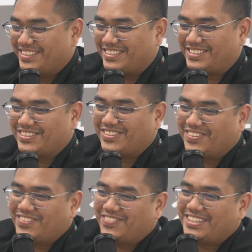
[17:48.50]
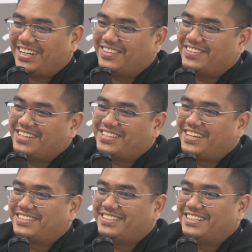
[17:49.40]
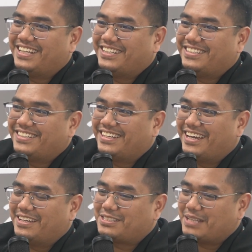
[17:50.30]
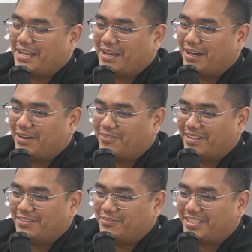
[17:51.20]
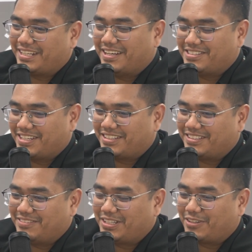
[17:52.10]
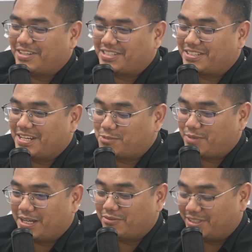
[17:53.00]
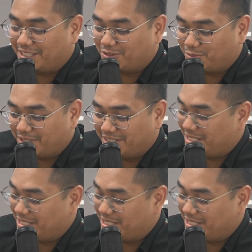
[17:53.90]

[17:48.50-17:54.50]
so we can't exactly like we can exactly expect everything to be the same